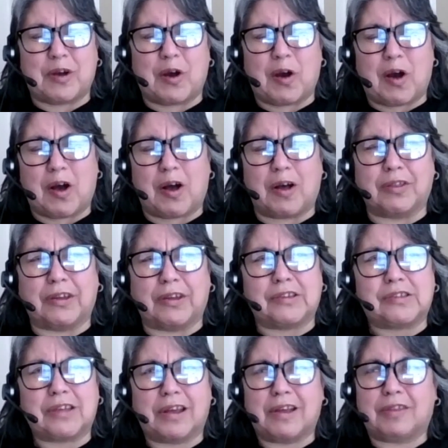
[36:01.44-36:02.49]
all
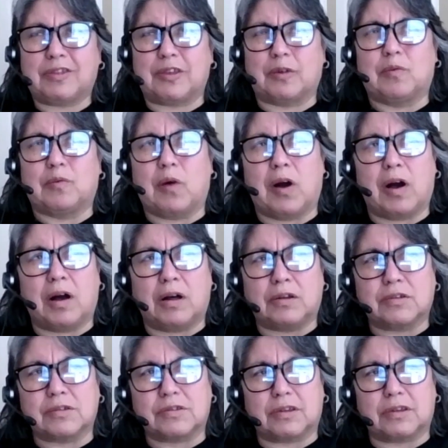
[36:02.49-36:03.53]
these, the
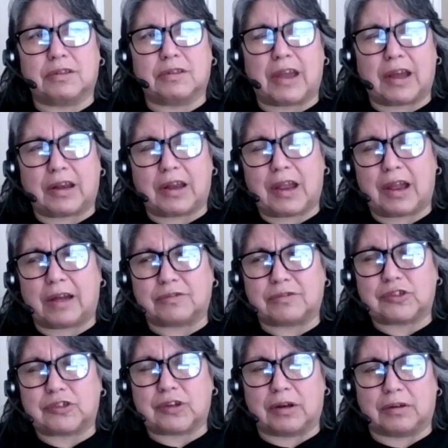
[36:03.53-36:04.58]
walls that have
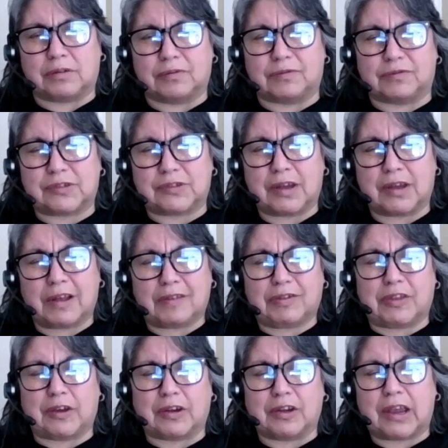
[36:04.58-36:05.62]
shelves,
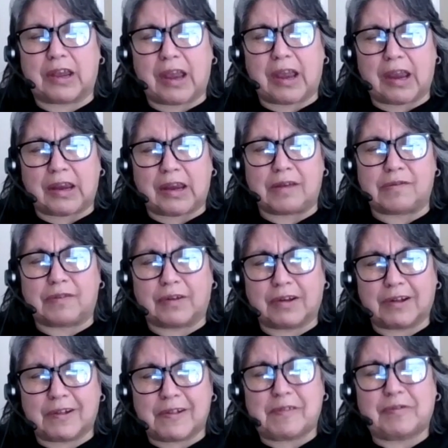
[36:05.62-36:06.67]
the cave,
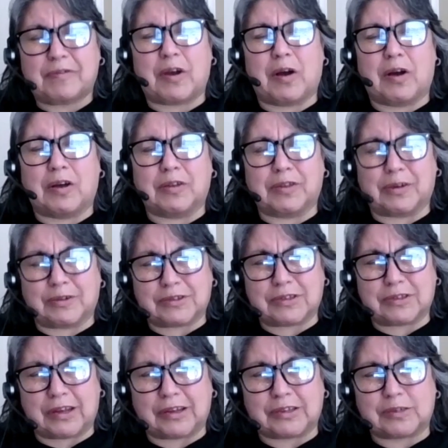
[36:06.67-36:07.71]
all those
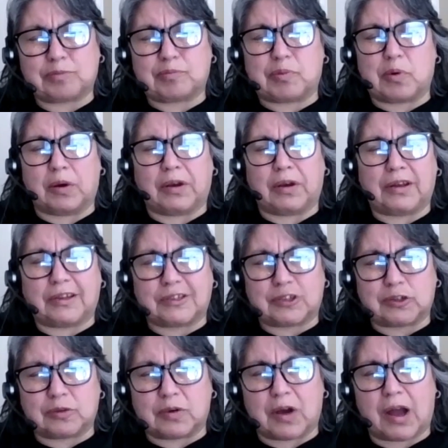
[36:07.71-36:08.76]
things pointing
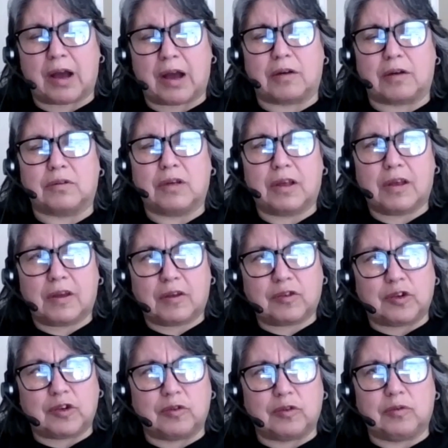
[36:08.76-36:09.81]
to how
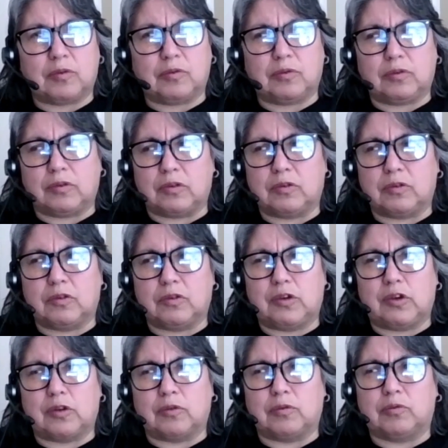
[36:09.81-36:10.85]
you
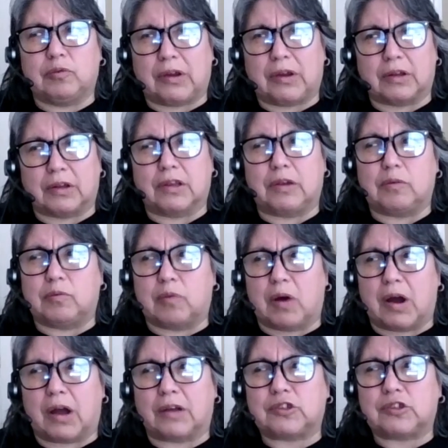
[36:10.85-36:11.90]
you really
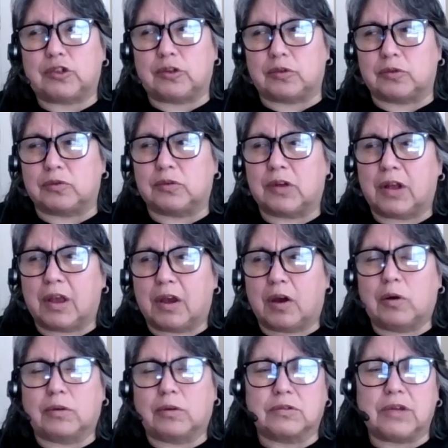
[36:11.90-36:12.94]
want to
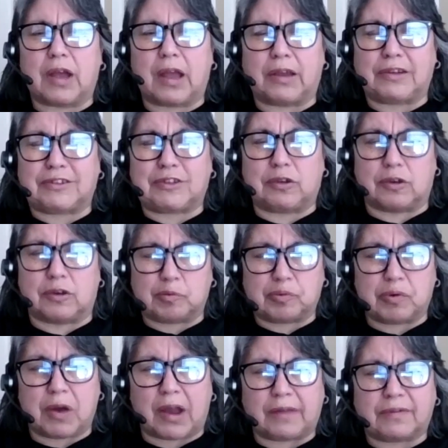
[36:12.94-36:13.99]
hold tight to your
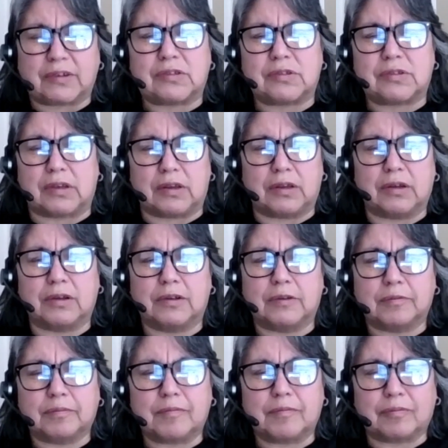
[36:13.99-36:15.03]
privacy.
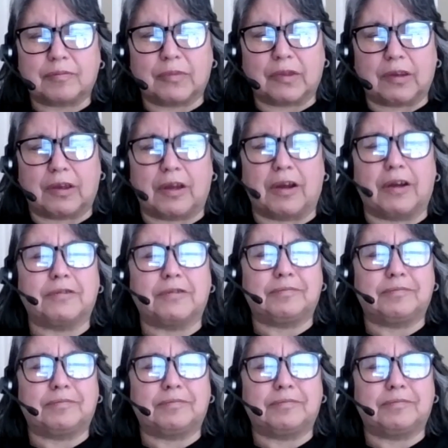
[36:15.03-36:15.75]
Yeah.